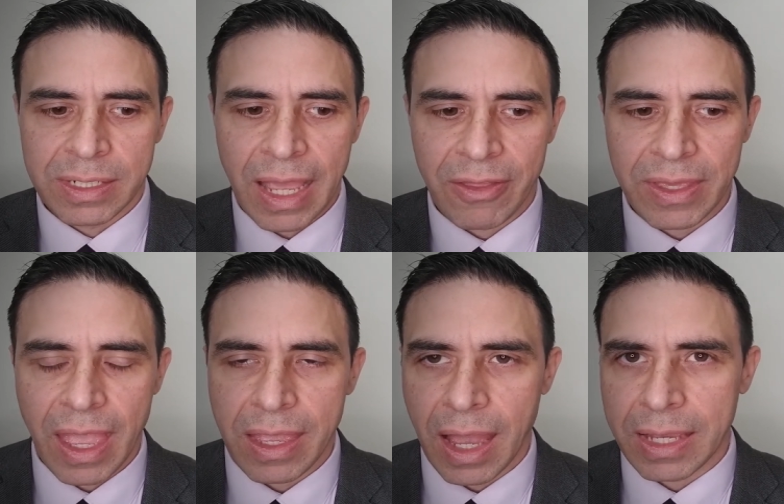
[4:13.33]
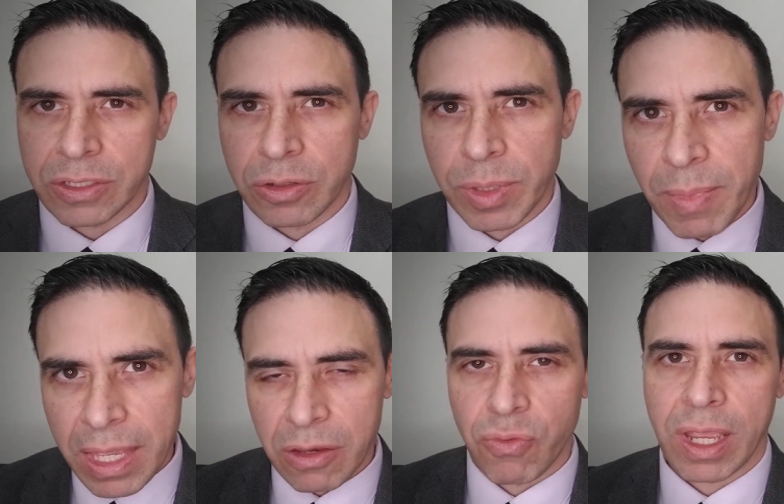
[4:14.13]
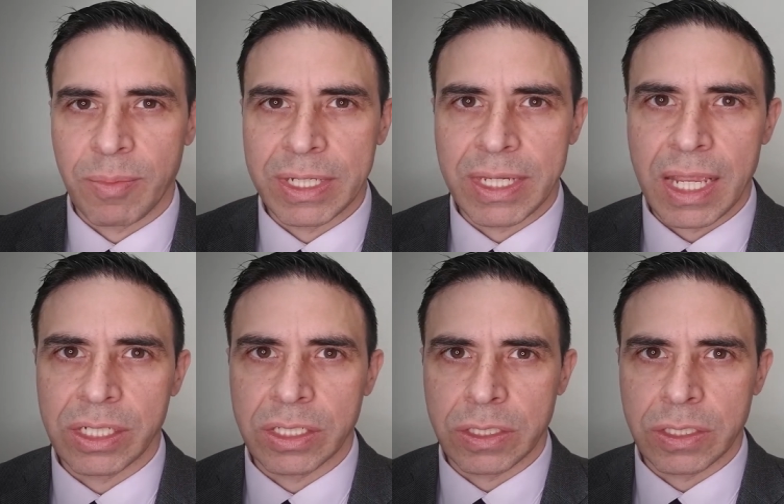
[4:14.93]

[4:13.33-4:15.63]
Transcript: now the A I is going to be making recommendations.